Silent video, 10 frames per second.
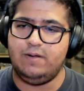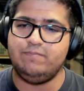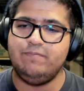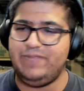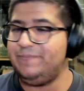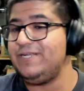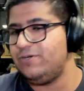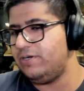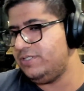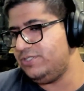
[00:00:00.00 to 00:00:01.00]
Maybe
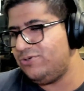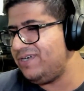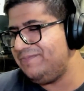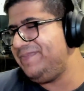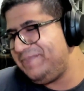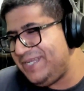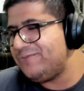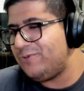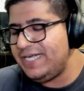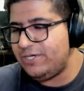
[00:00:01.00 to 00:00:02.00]
maybe you
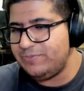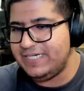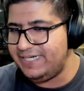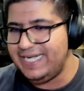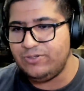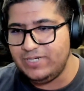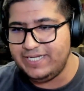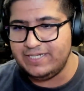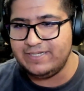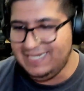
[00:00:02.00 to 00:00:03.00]
won't need to be a
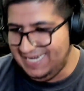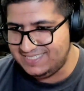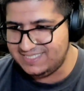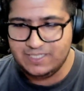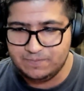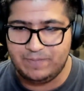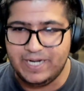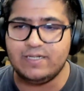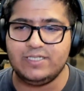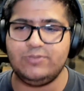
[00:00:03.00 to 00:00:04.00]
day-to-day engineer,
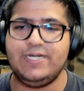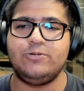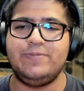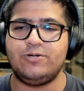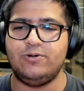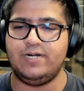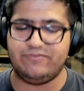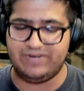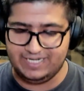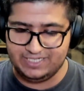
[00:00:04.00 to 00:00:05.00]
but you need to be good enough
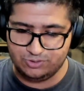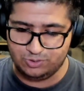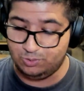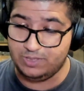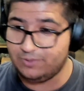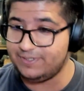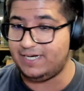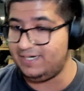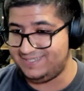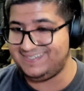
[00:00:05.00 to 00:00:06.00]
at least to go down and
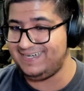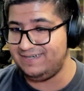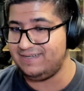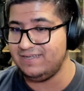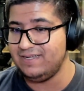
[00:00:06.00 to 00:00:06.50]
understand